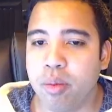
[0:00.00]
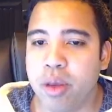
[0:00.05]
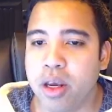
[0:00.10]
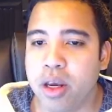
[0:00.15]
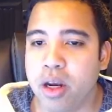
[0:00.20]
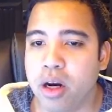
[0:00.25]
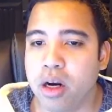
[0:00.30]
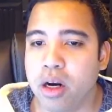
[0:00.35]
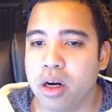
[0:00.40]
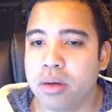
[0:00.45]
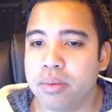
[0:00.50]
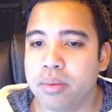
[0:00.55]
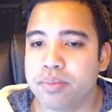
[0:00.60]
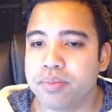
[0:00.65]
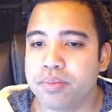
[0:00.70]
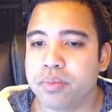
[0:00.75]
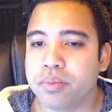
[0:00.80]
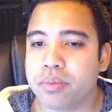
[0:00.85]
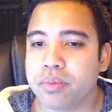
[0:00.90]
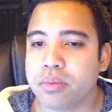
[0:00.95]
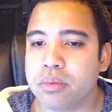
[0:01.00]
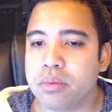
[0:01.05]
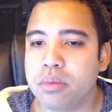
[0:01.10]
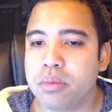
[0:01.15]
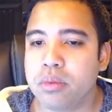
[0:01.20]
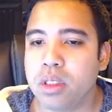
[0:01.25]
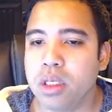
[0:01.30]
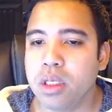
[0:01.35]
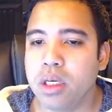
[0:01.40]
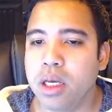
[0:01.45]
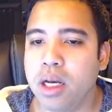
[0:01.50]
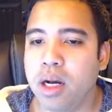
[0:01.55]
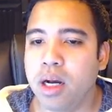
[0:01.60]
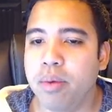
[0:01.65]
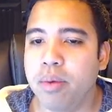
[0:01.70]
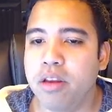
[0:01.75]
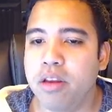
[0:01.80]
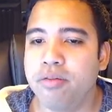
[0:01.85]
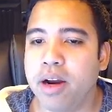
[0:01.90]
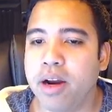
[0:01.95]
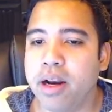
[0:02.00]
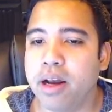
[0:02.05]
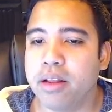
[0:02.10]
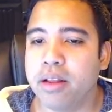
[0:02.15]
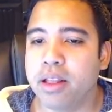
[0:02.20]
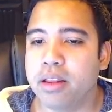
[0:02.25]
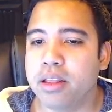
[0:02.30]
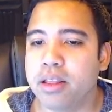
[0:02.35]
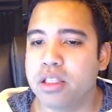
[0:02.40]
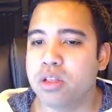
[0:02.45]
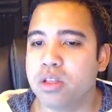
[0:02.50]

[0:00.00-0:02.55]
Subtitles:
here, and you find out that this is